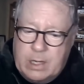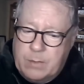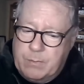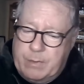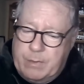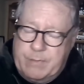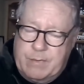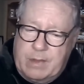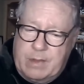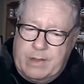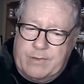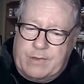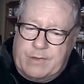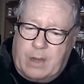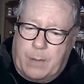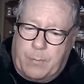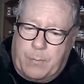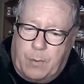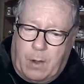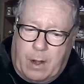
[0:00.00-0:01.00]
We released
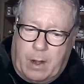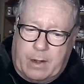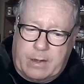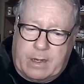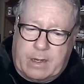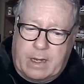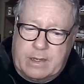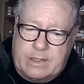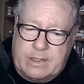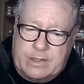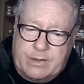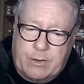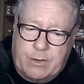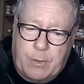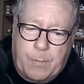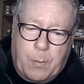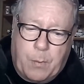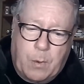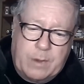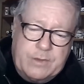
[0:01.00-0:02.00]
our product at
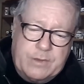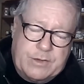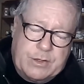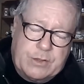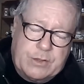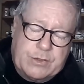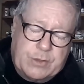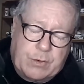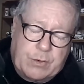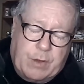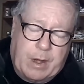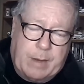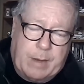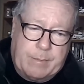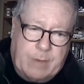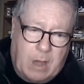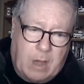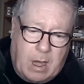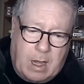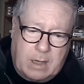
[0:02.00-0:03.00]
zero point zero two
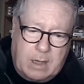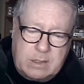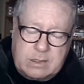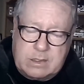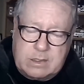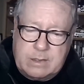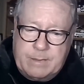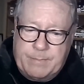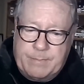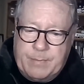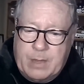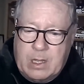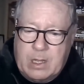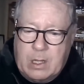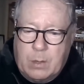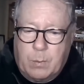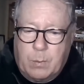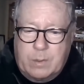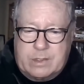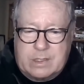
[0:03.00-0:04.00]
gram NOx,
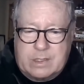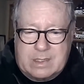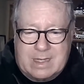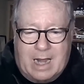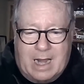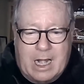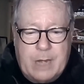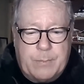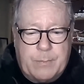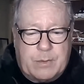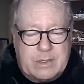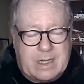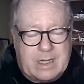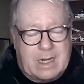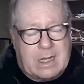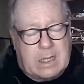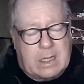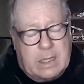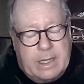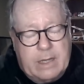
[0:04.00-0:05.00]
which is ninety
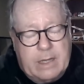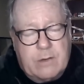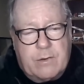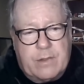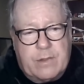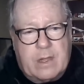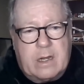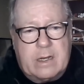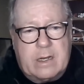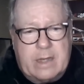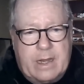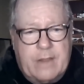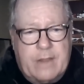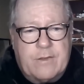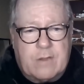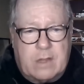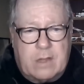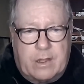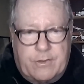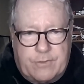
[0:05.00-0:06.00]
percent cleaner than a
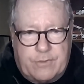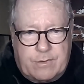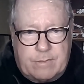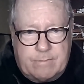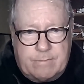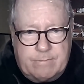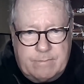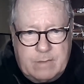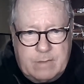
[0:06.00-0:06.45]
diesel engine.